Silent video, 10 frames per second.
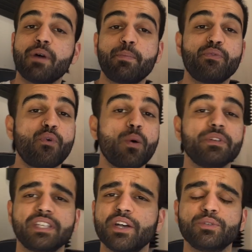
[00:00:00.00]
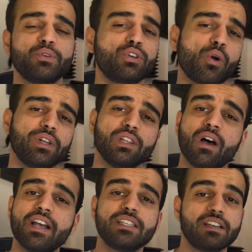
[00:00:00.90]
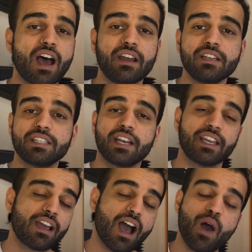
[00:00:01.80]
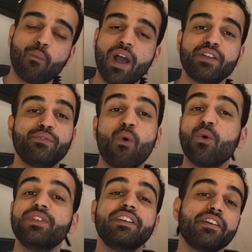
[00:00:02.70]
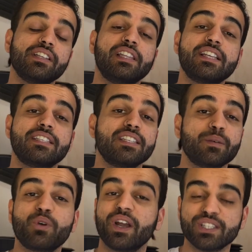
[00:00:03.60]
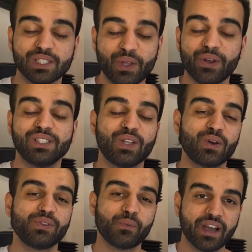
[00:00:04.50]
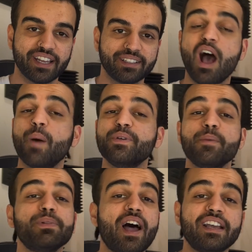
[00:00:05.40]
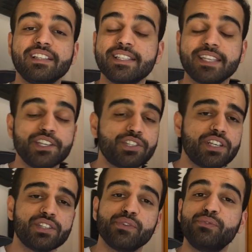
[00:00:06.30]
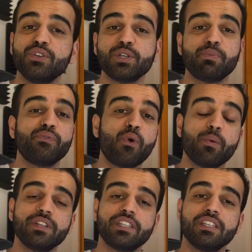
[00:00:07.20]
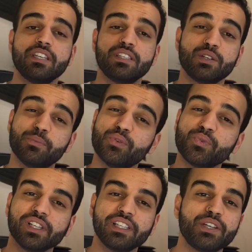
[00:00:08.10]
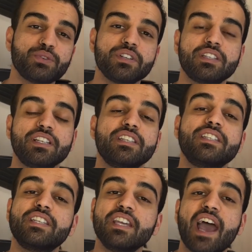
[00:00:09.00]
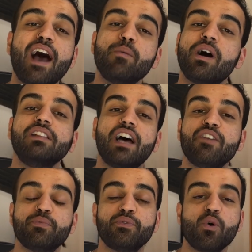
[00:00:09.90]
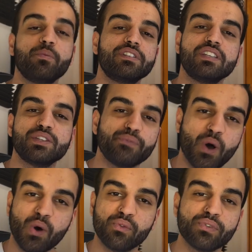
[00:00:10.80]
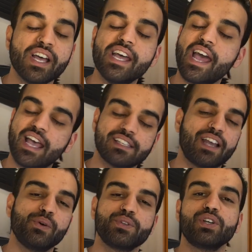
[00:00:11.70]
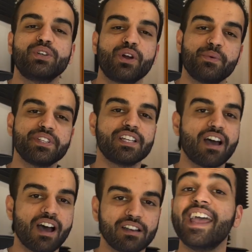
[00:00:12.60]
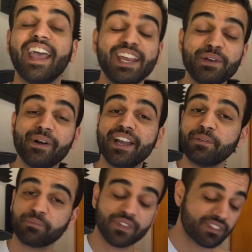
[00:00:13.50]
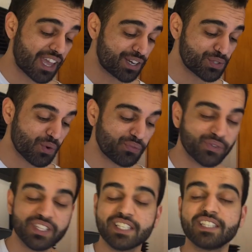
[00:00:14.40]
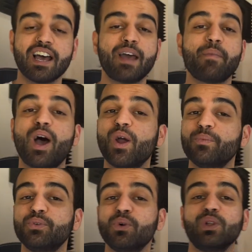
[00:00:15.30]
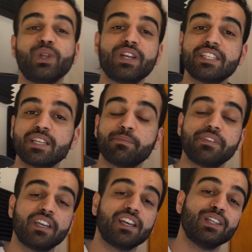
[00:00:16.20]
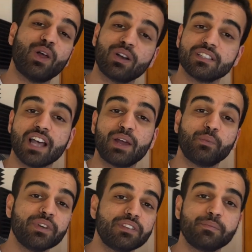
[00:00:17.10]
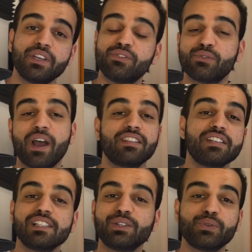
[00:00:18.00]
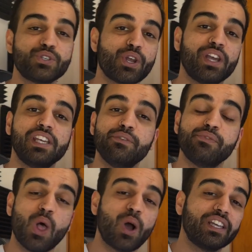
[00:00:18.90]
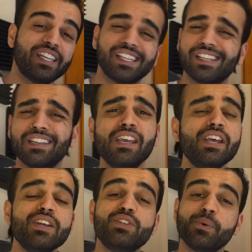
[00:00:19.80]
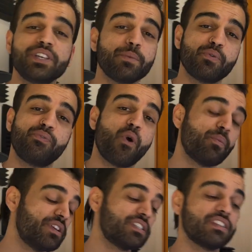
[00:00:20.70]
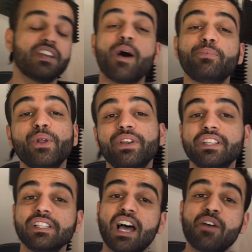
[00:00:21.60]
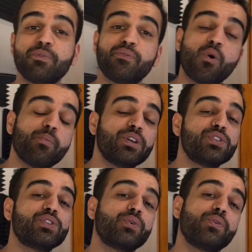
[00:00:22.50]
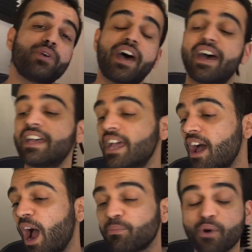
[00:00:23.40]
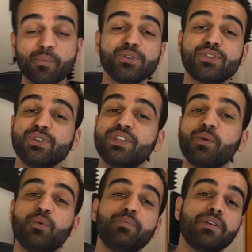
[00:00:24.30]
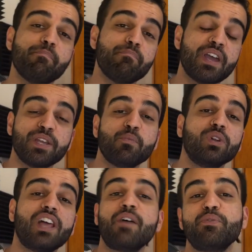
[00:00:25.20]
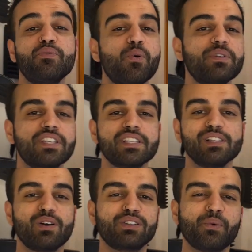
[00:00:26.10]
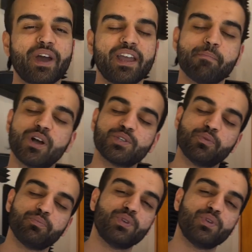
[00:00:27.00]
performance helps me grow a lot as an artist, and I can't wait for all the other lessons I'm going to learn along the way. I'll be applying these teachings in future performances, and it'll be really interesting to see how my live performances evolve as I also grow as an artist. Anyway, that is all for this time. I hope you all learned something alongside with me throughout this little journey, vlogging and doing the performance and then uploading the live performance and so all that. I promise you there will be many more live performances along the way and much more